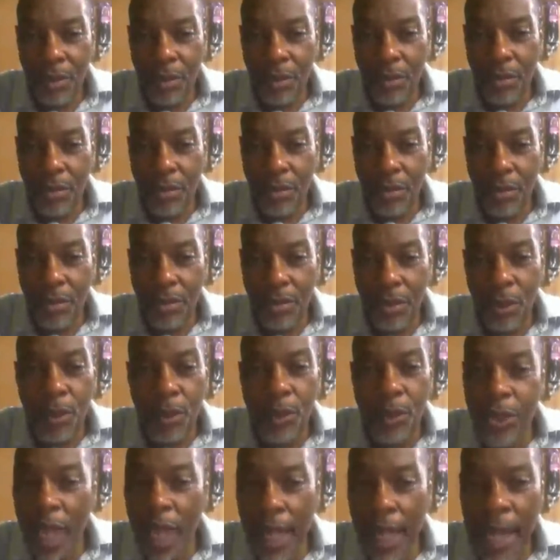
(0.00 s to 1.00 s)
Who said
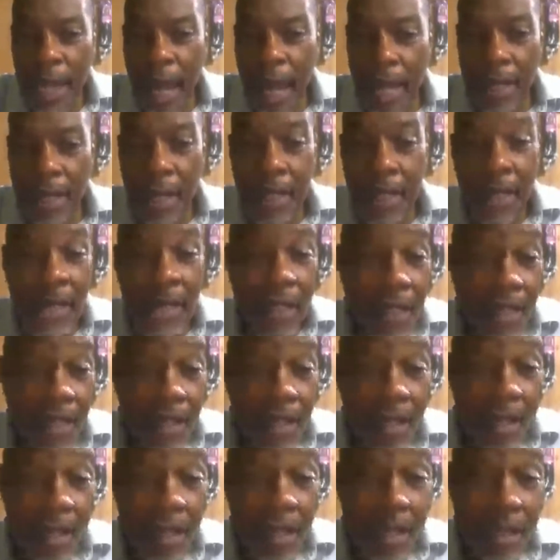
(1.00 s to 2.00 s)
that? Because
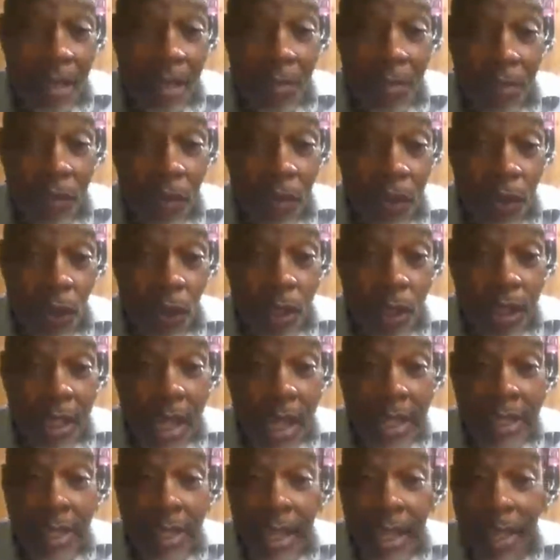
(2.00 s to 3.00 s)
the sources I
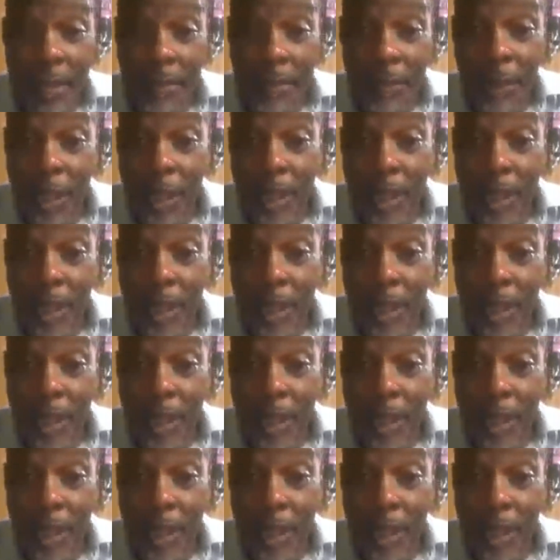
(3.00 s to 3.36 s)
say it said some